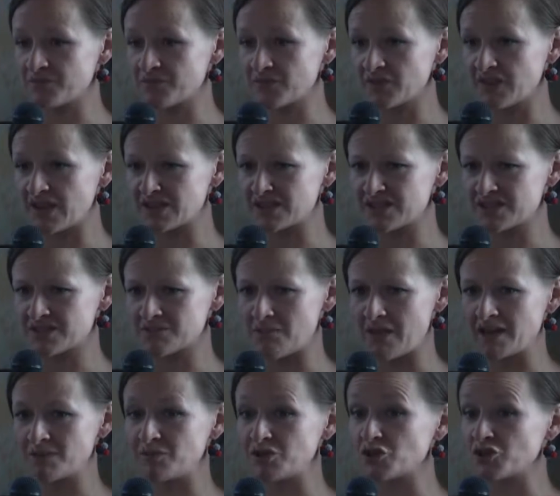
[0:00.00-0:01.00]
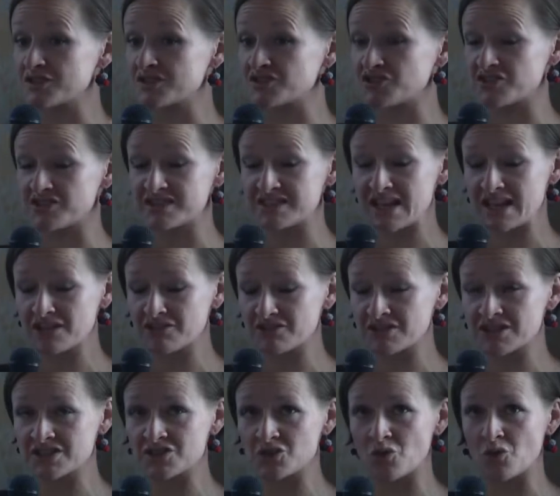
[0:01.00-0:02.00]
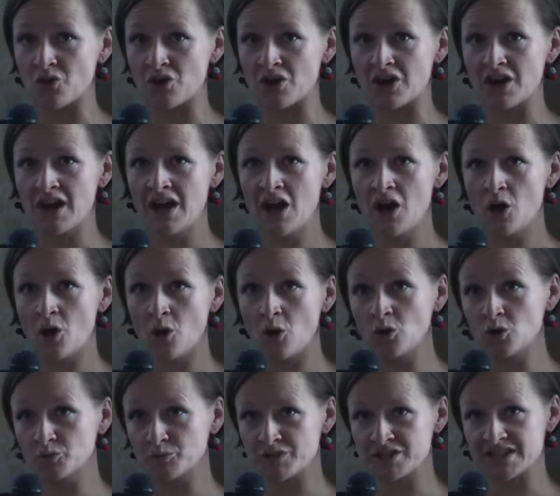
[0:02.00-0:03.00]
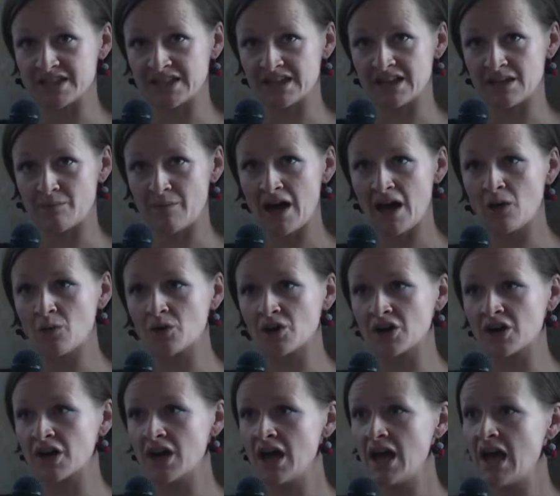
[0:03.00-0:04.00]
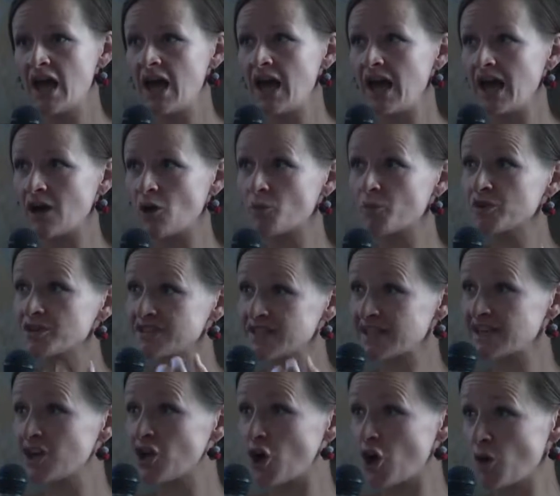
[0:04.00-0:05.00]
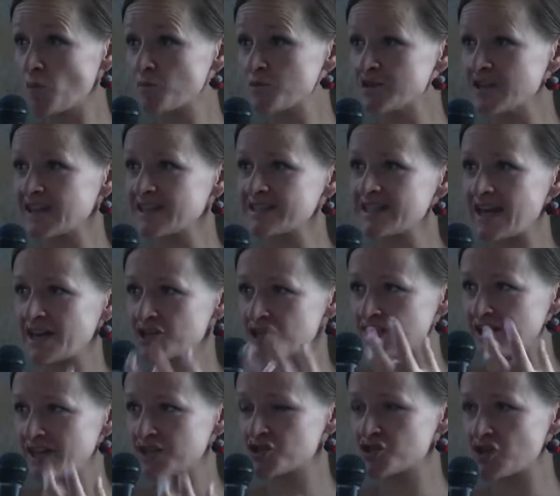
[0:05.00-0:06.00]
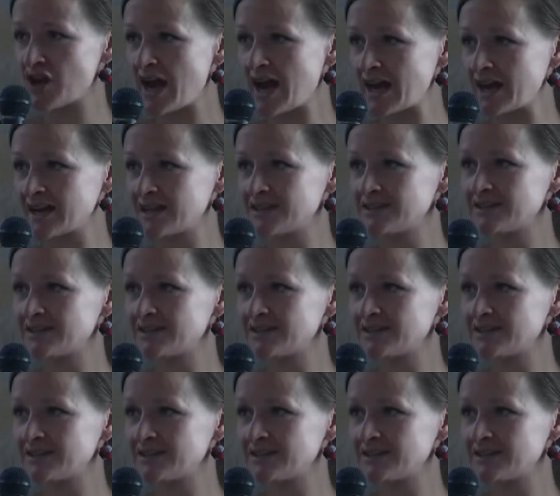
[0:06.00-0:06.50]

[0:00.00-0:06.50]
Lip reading: that might be considered sacred or hold particular power, how particular objects actually attract